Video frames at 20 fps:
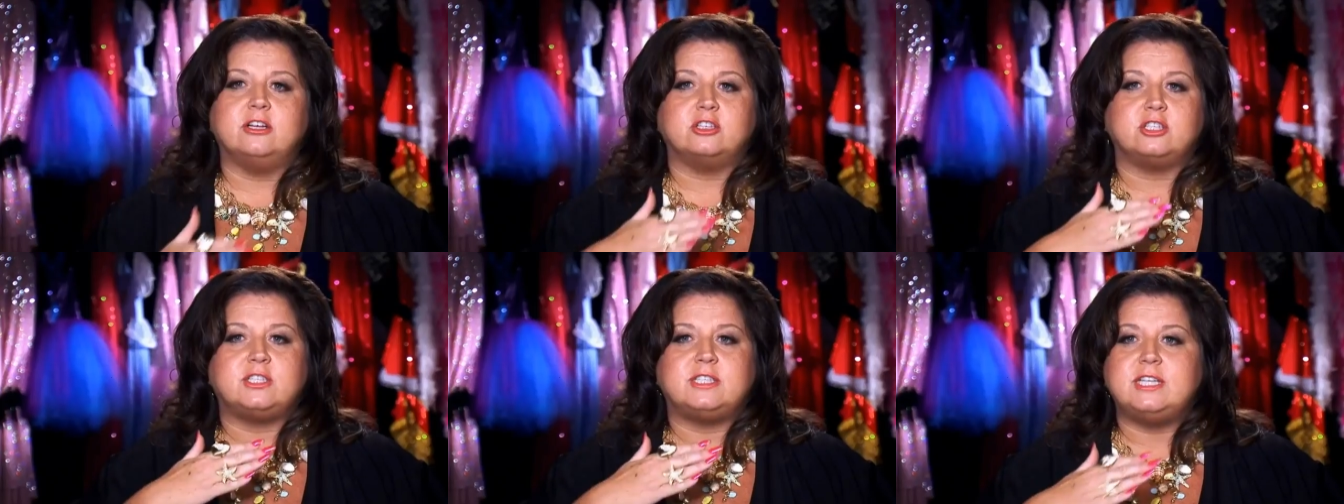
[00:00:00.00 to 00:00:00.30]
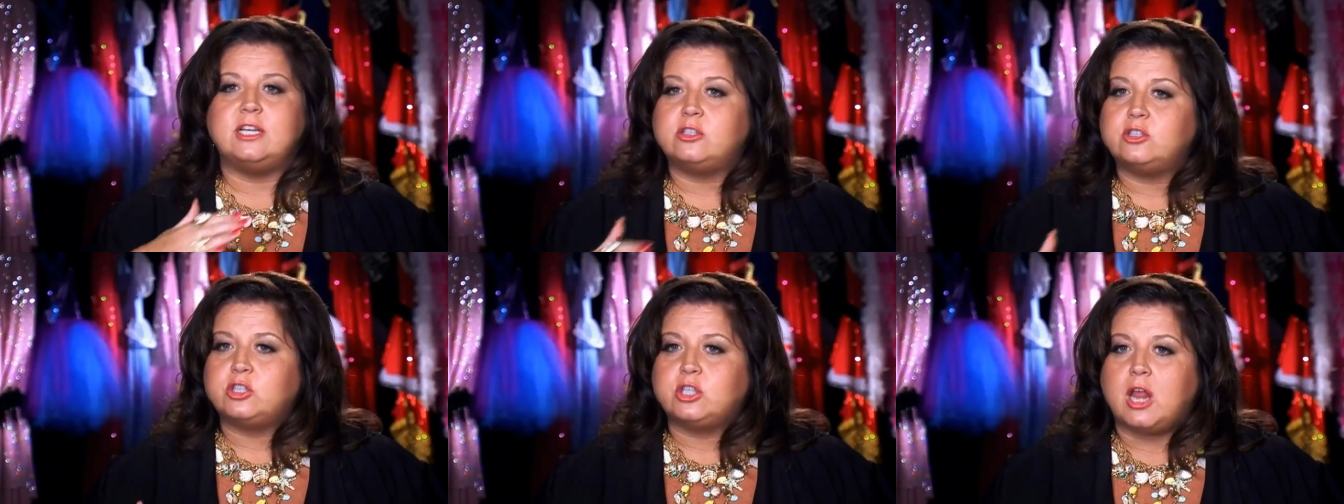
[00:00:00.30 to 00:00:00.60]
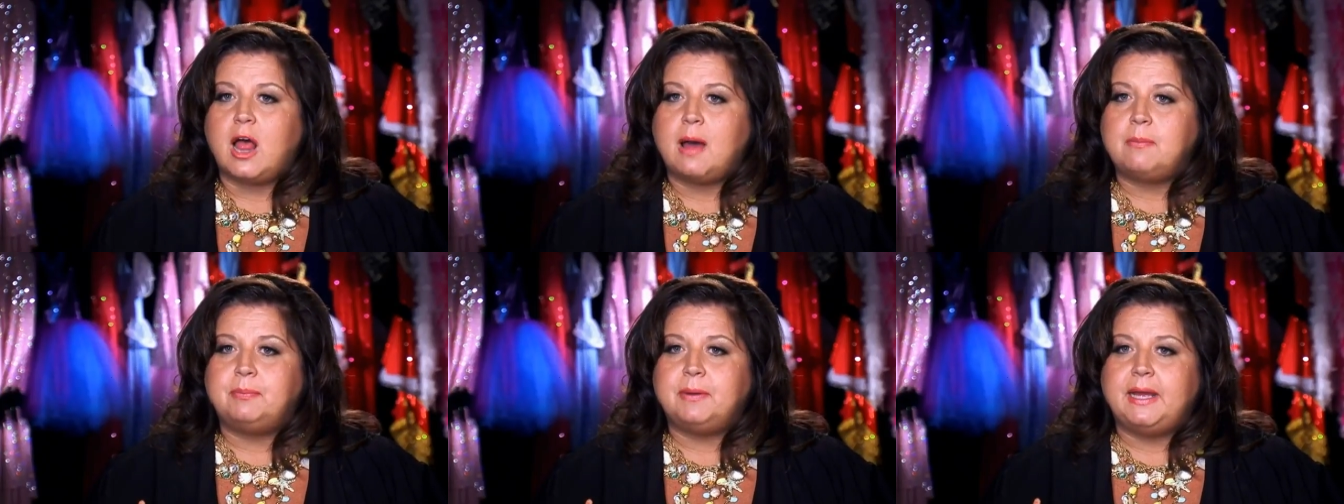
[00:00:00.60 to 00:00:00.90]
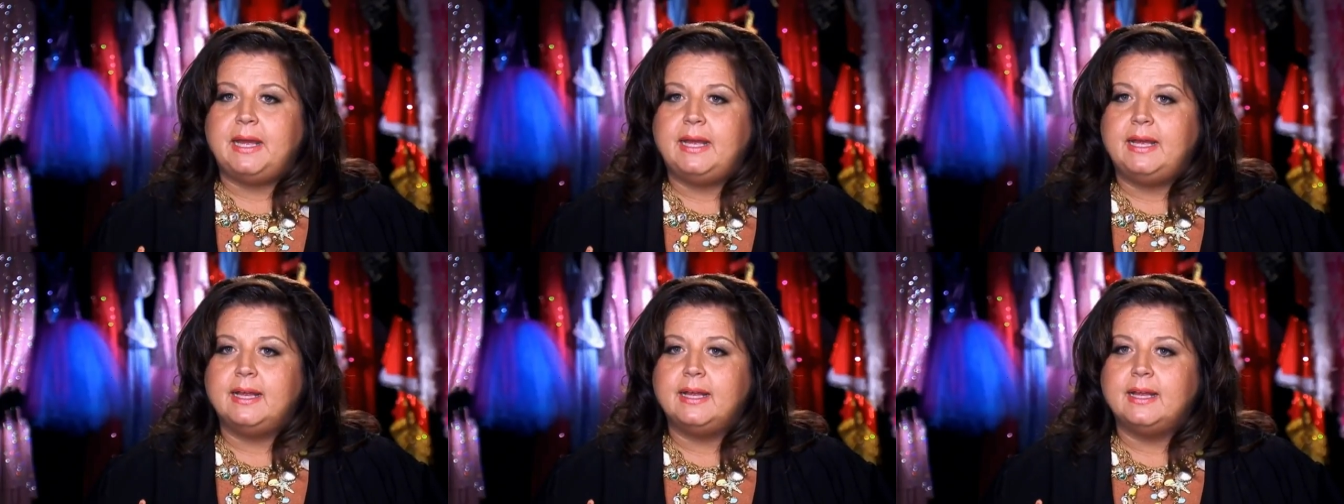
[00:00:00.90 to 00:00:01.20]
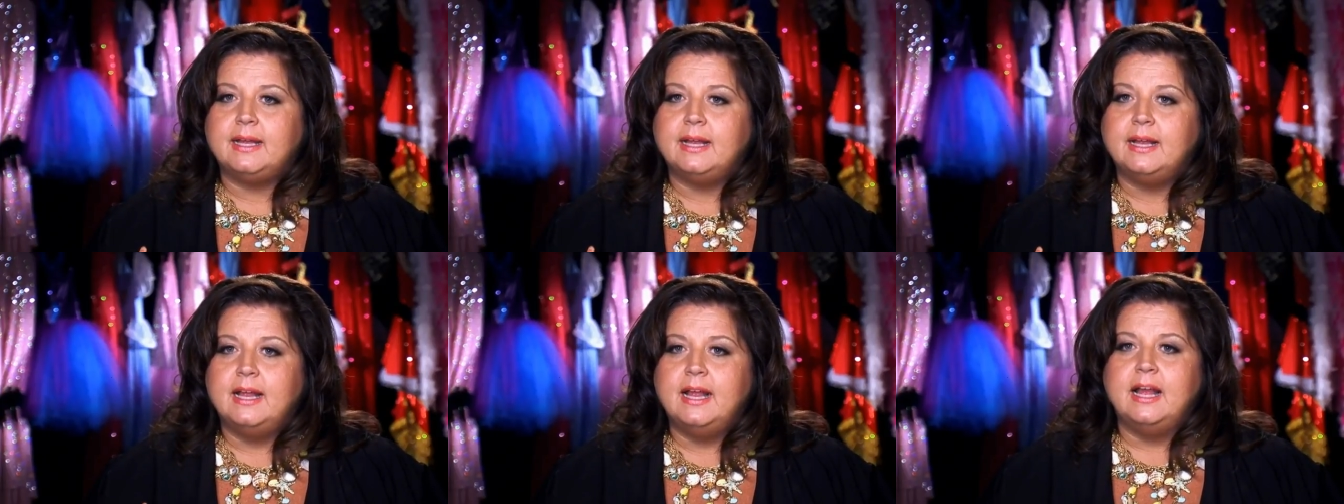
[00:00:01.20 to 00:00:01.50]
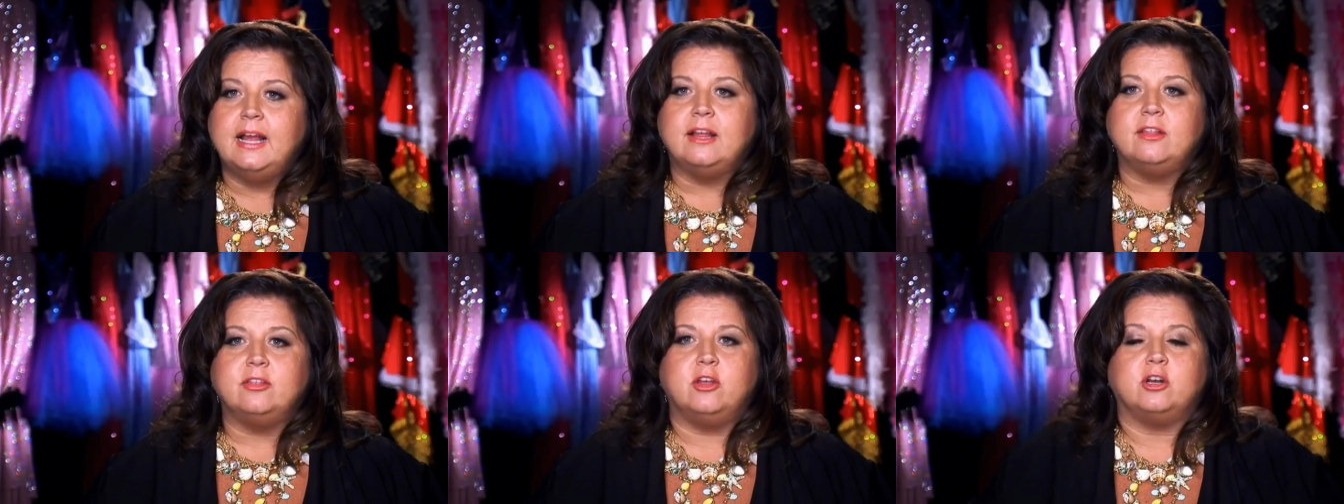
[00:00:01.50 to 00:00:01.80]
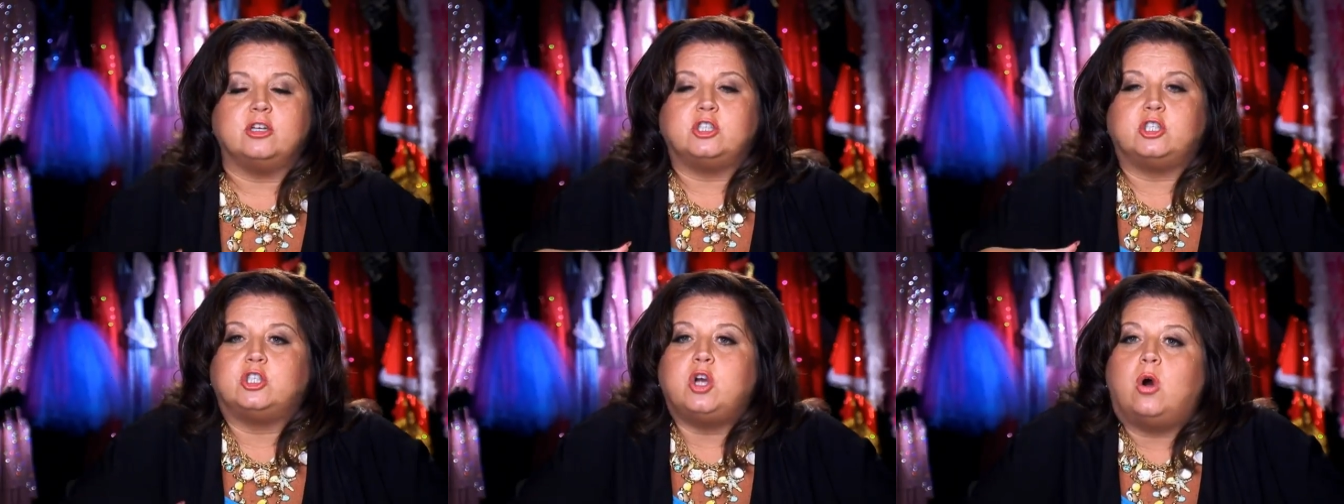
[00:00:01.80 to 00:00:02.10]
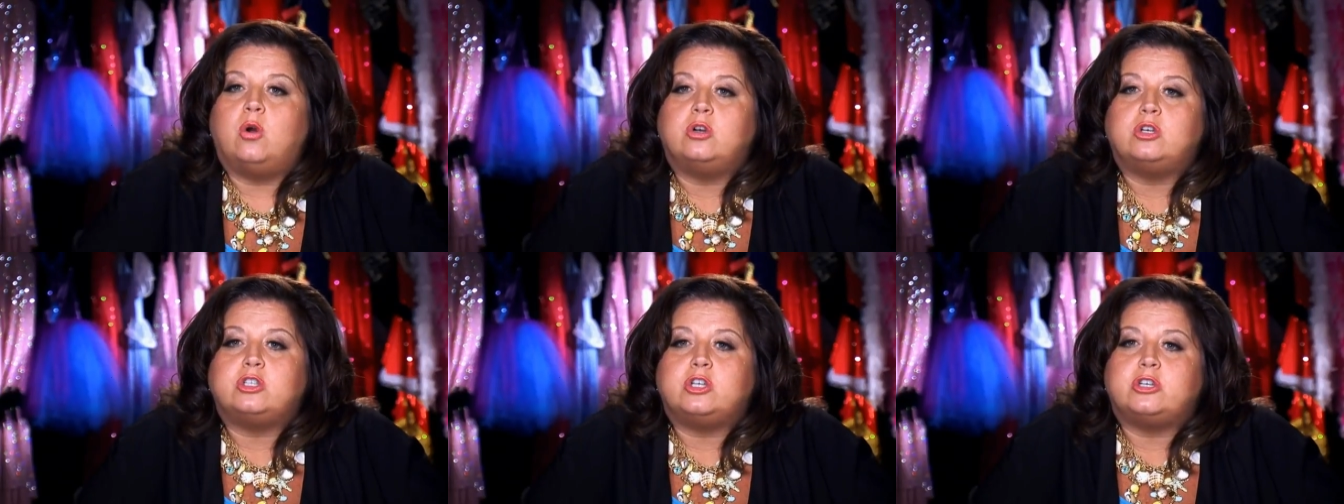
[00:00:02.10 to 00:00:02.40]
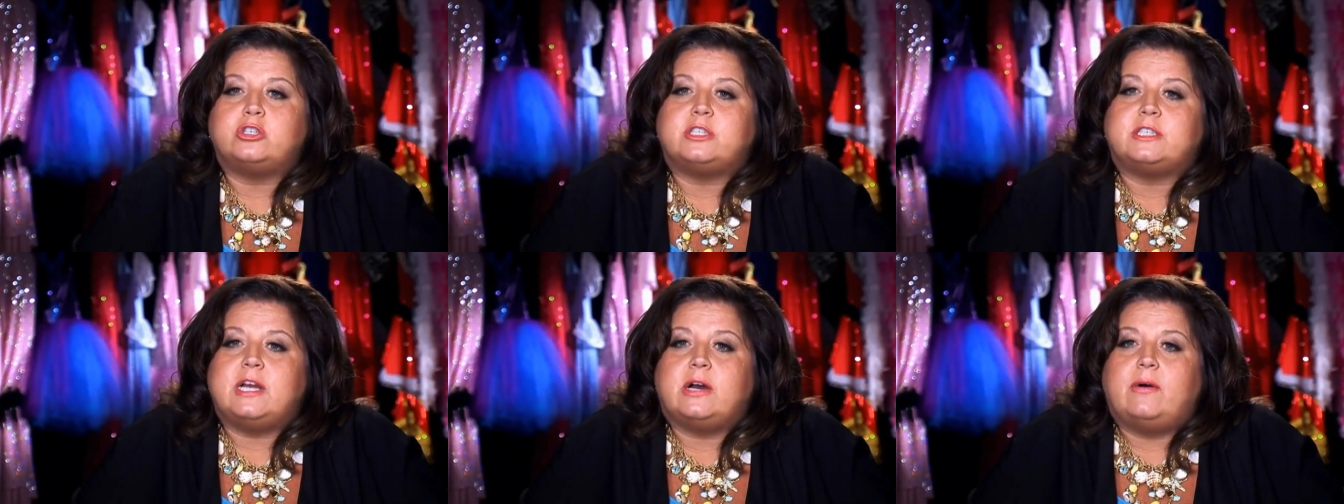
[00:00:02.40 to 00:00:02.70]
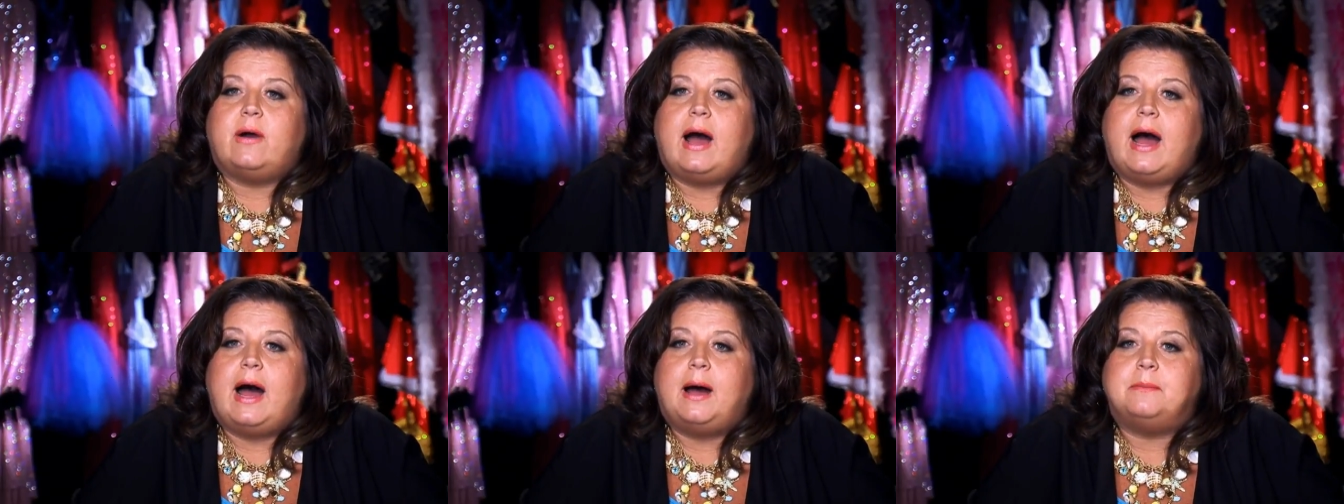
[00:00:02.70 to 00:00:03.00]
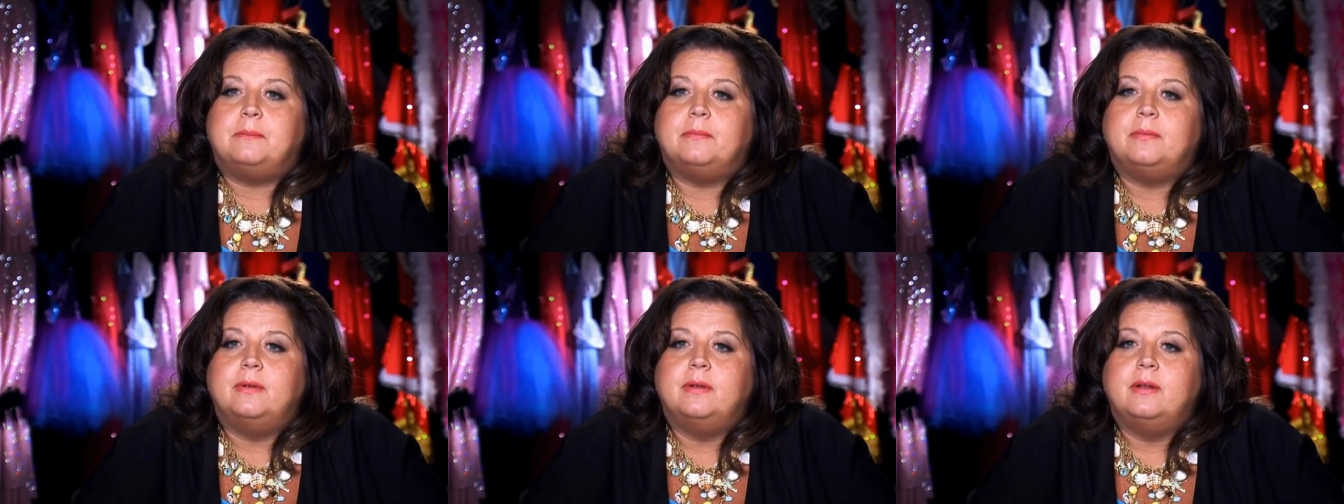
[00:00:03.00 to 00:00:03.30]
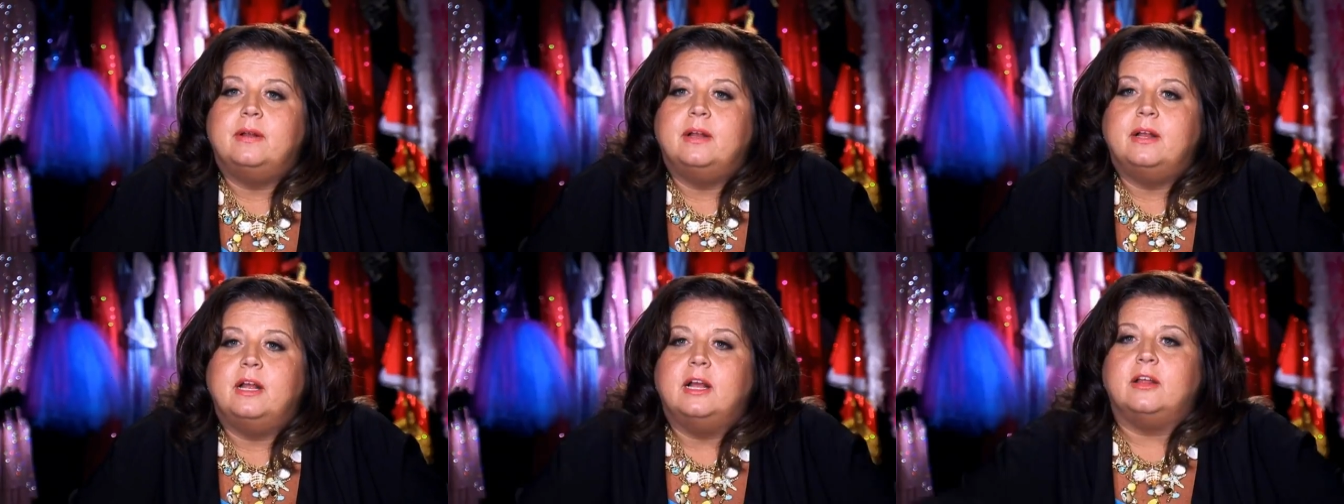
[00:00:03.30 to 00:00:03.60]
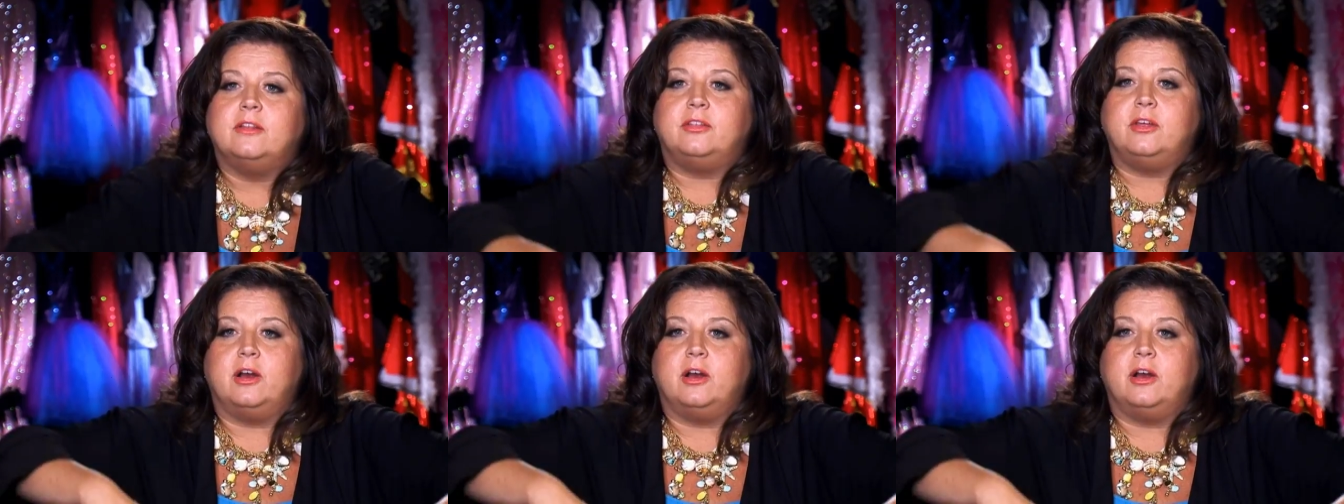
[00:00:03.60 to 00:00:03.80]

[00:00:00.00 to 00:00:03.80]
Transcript: They're still sloppy. Their shoulders are still up.